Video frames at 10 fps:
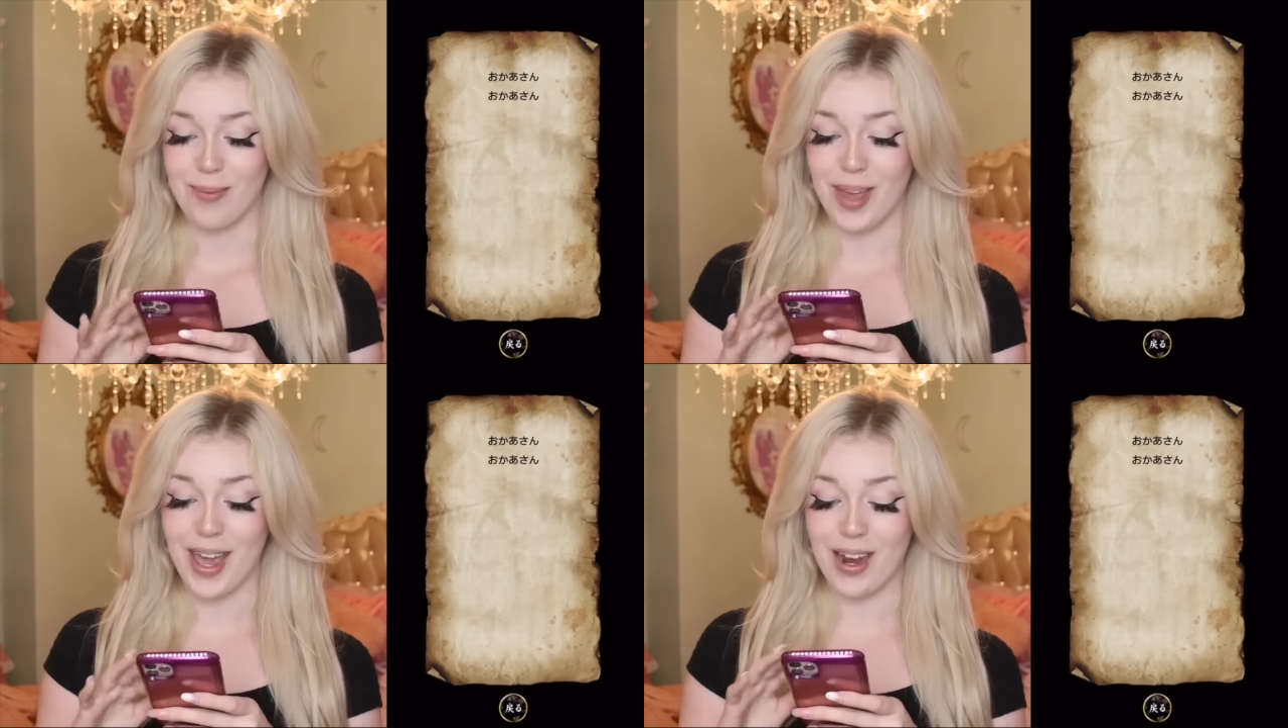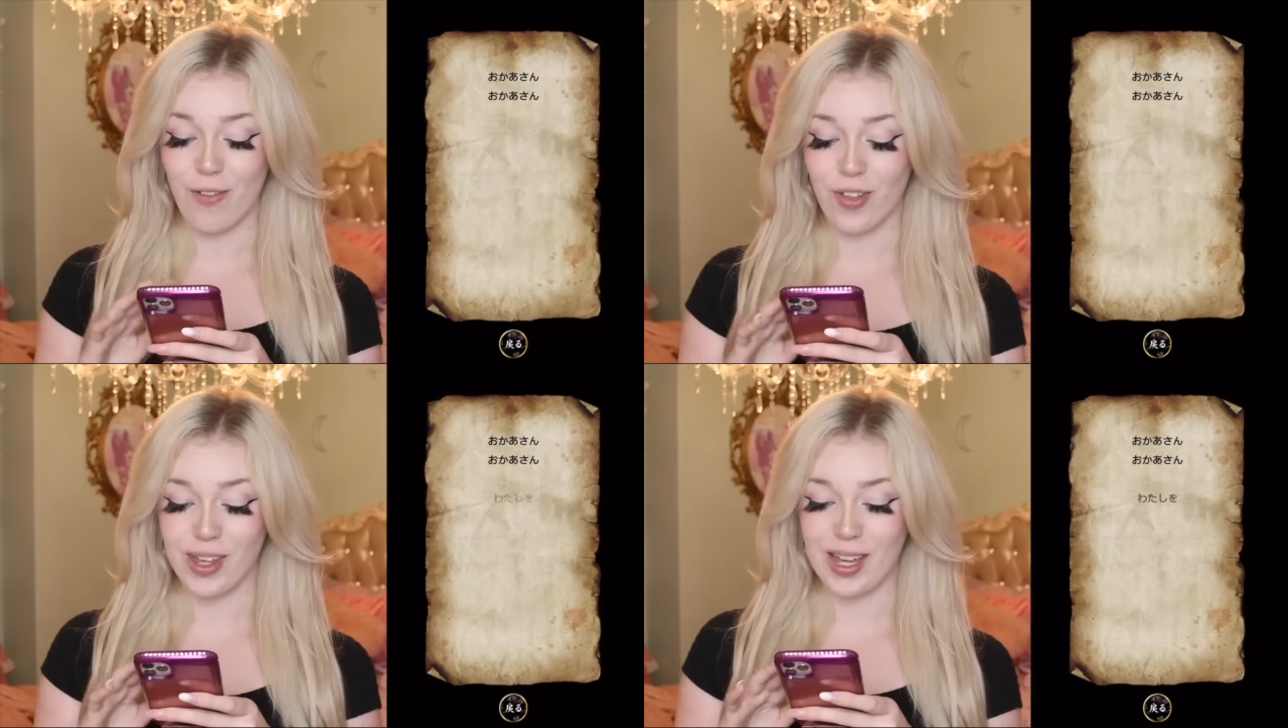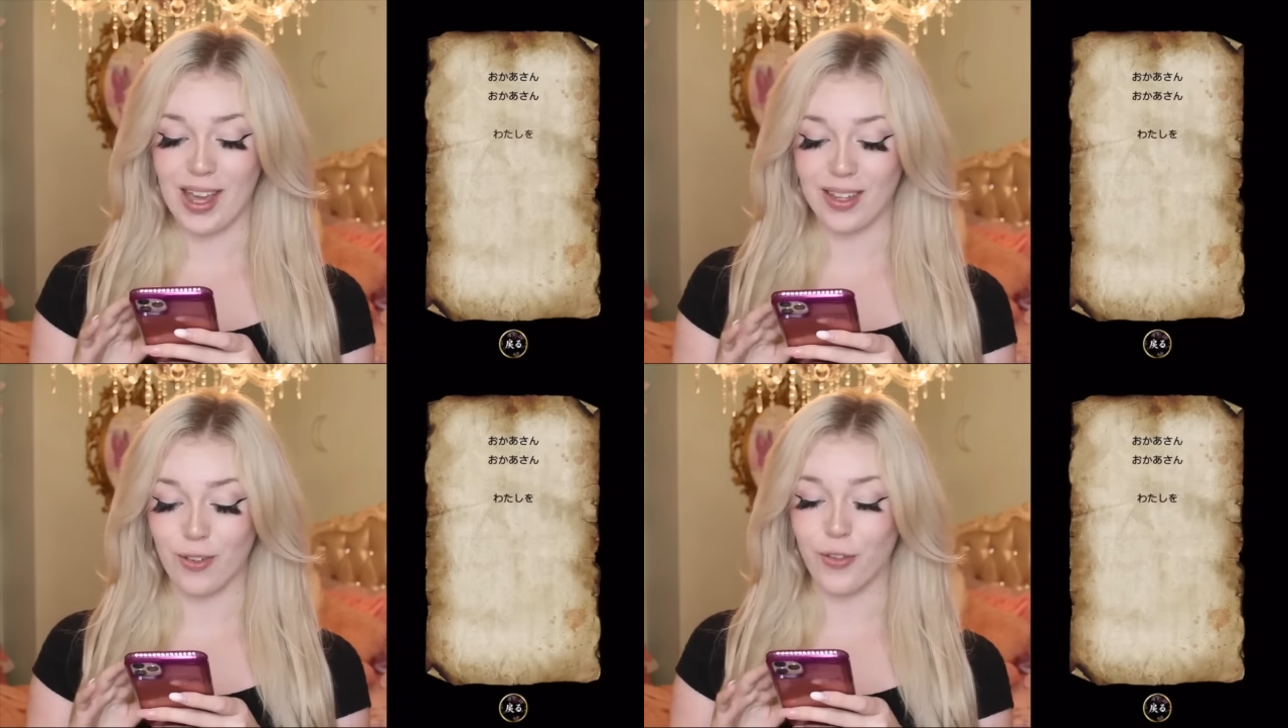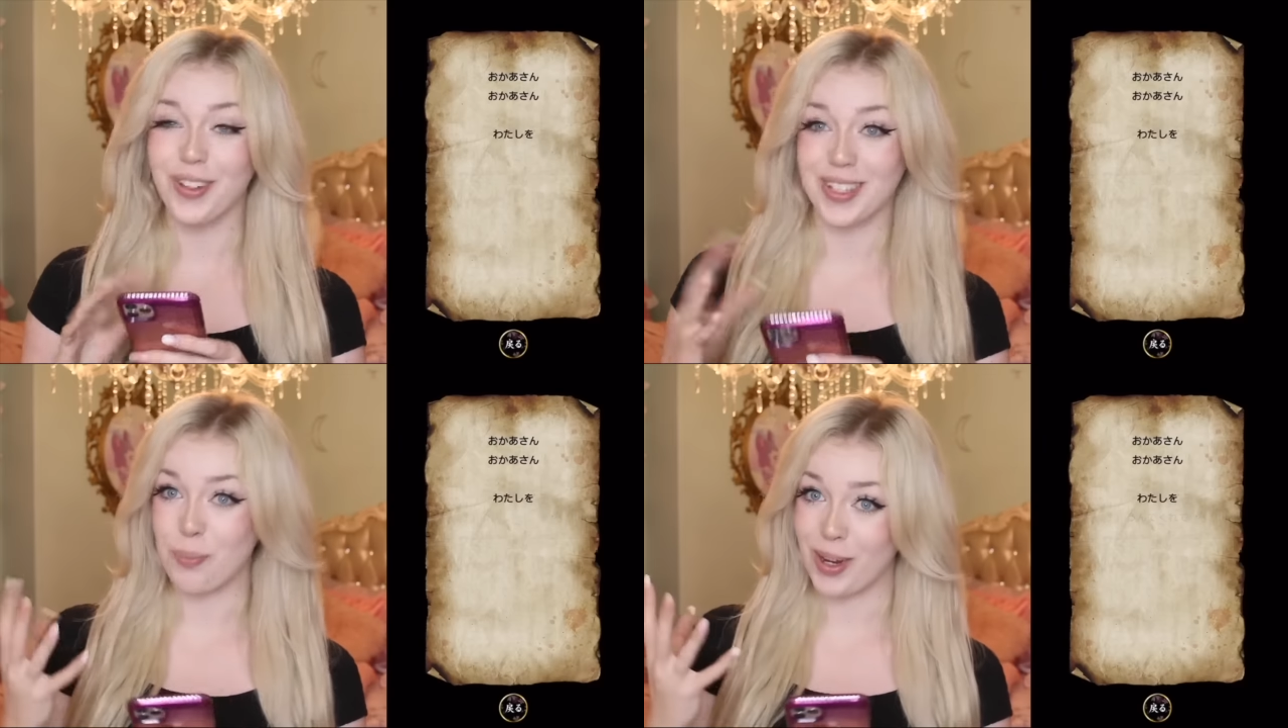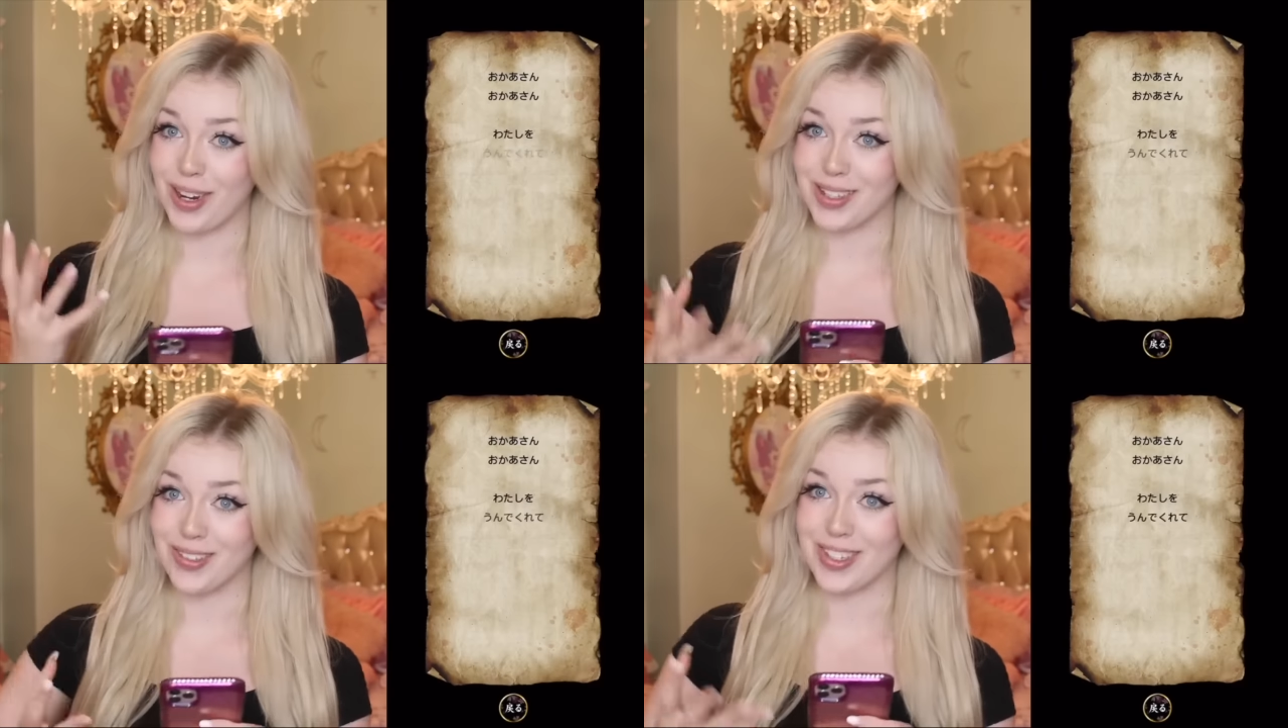Man, I feel like I can't get the full
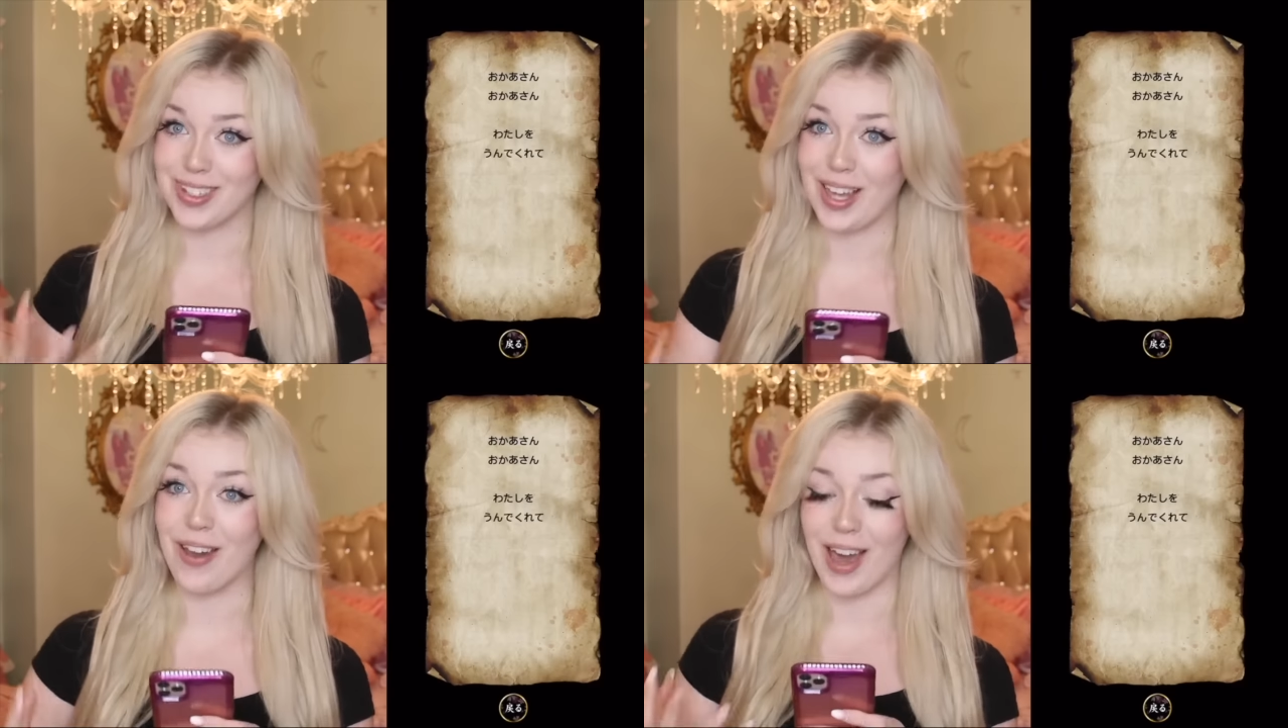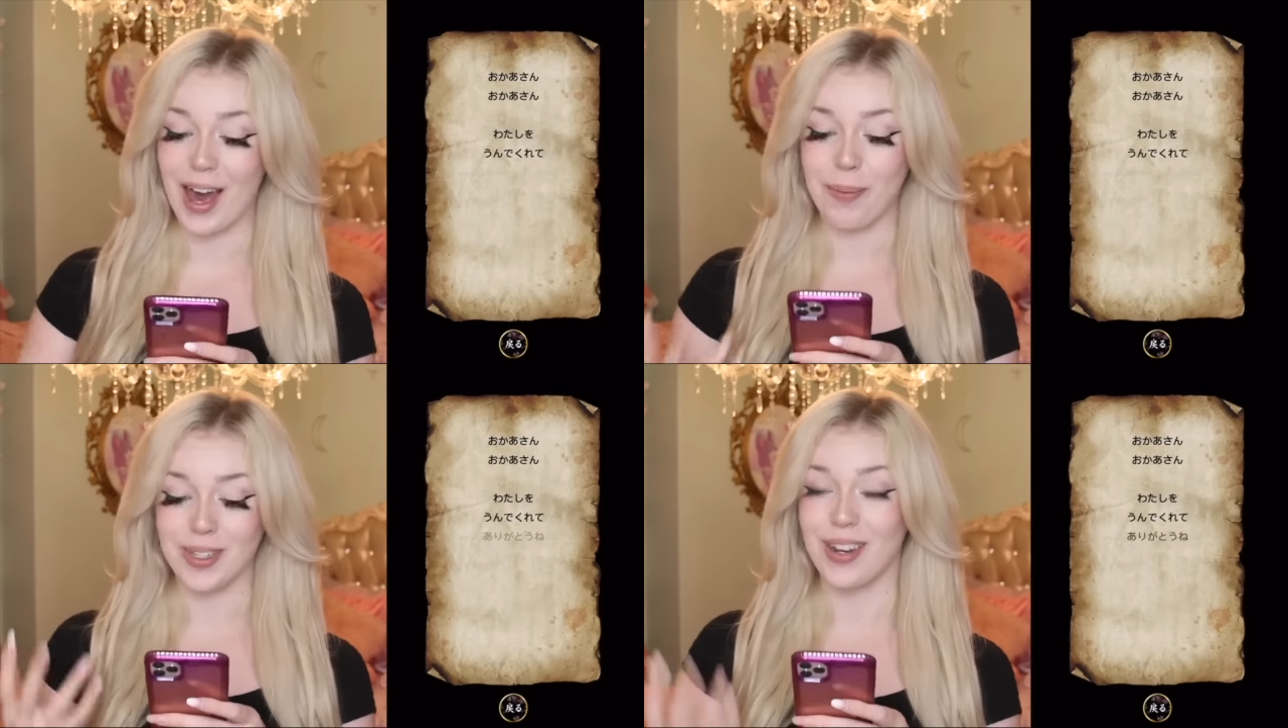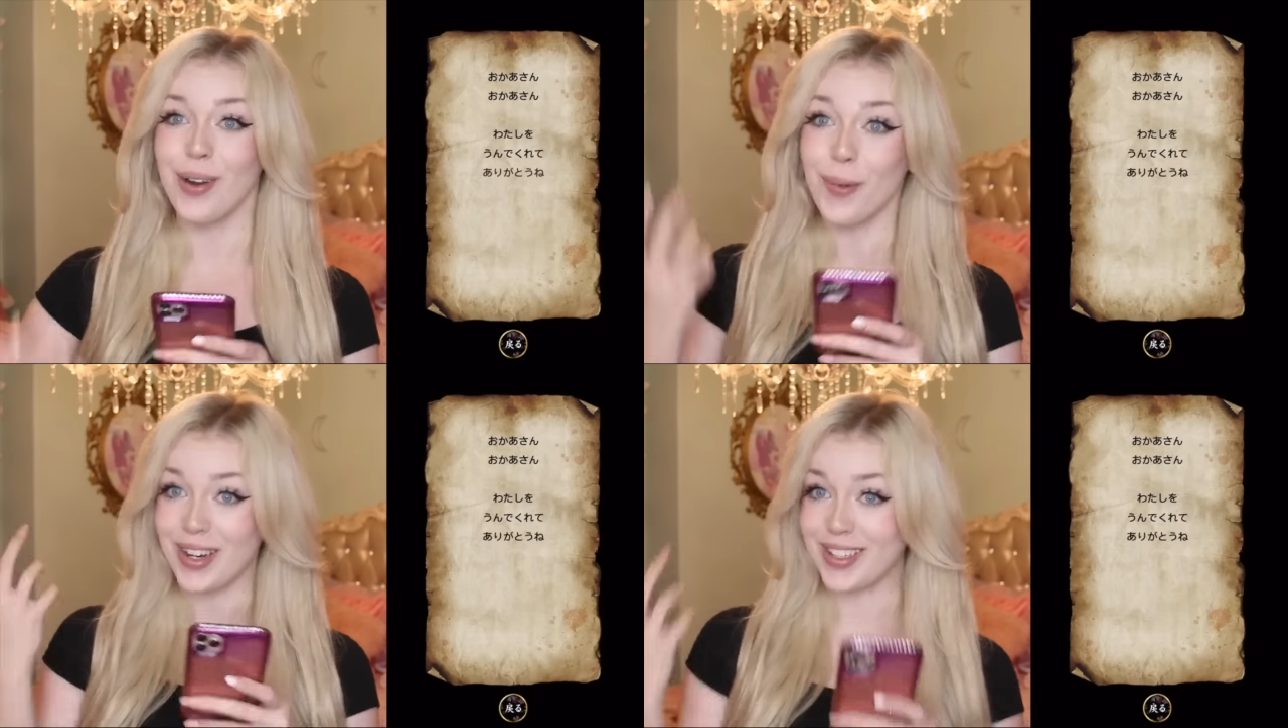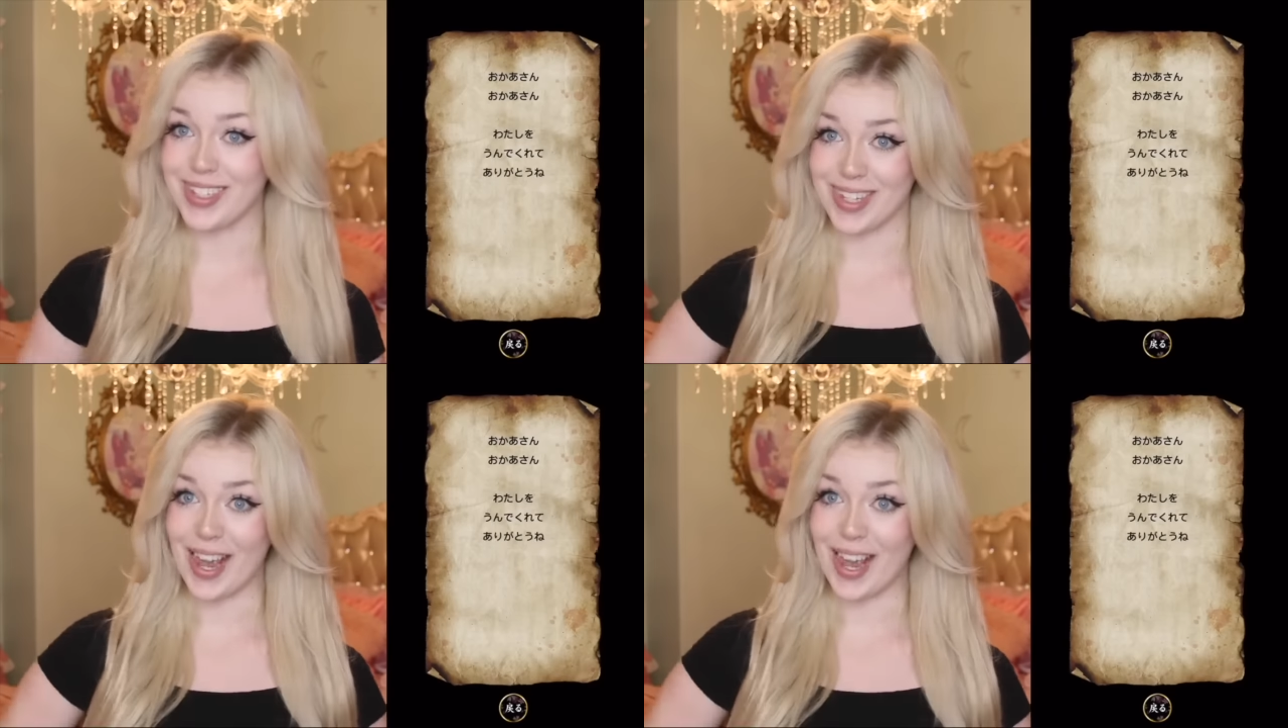experience of this scary app because I don't know what it's